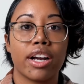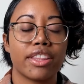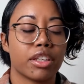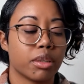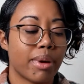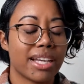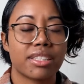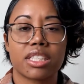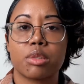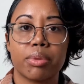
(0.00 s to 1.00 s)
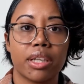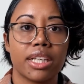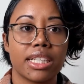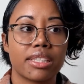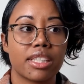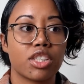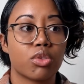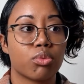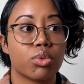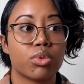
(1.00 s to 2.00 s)
are and their past
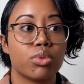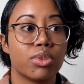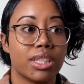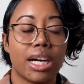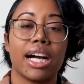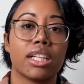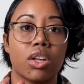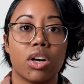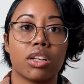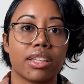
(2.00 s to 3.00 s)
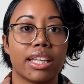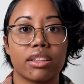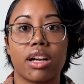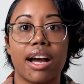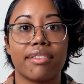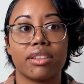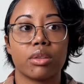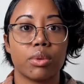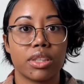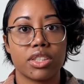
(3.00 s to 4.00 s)
experiences through the dialogue that they're
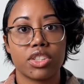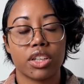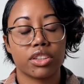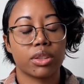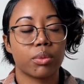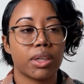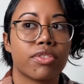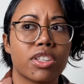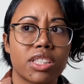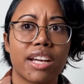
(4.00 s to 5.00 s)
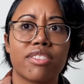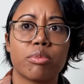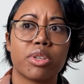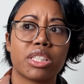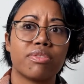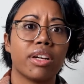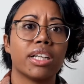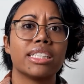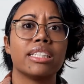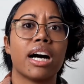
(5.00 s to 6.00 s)
having with each other. So the first half of the book is
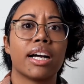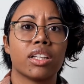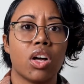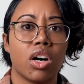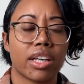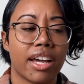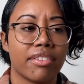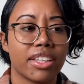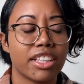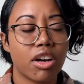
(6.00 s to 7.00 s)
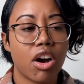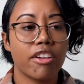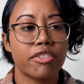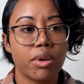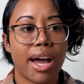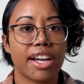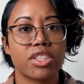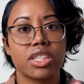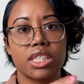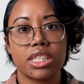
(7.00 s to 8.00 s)
very dialogue heavy. There are a few
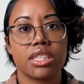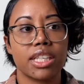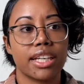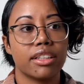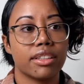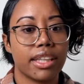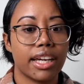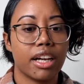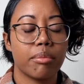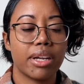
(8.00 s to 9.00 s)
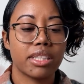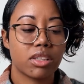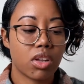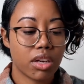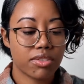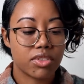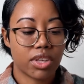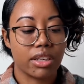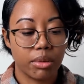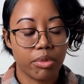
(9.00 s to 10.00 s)
action scenes here and there, but it's a lot
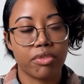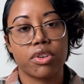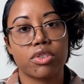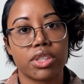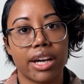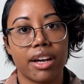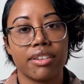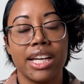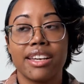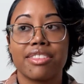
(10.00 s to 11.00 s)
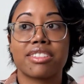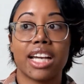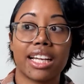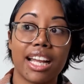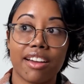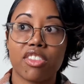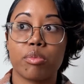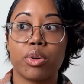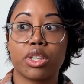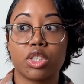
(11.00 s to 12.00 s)
of setup the first half. The second
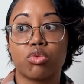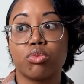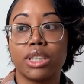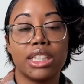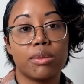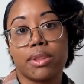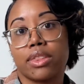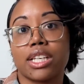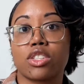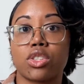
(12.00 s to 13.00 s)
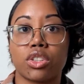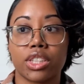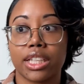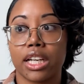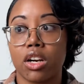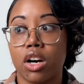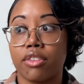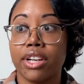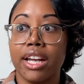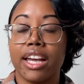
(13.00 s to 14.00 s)
half of the book is really when things start to kick
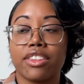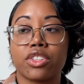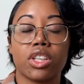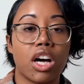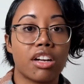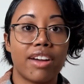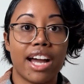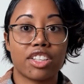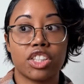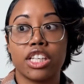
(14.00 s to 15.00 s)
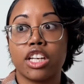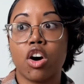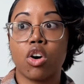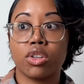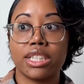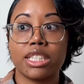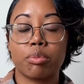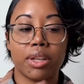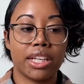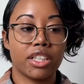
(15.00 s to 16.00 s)
off, and there's a lot of action, and all
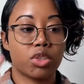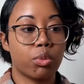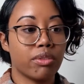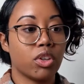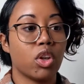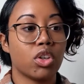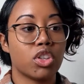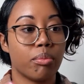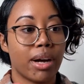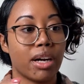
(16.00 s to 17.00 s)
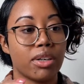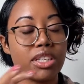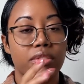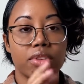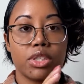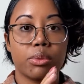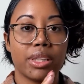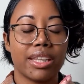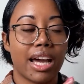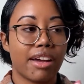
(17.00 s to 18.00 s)
these players we've learned about
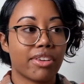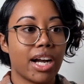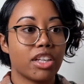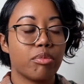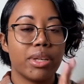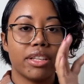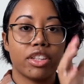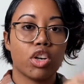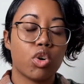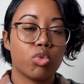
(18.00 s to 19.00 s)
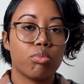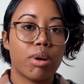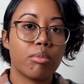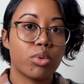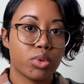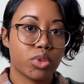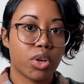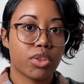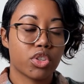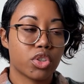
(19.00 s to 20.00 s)
individually that have kind of been in their own
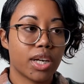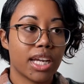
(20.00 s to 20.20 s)
bubbles on the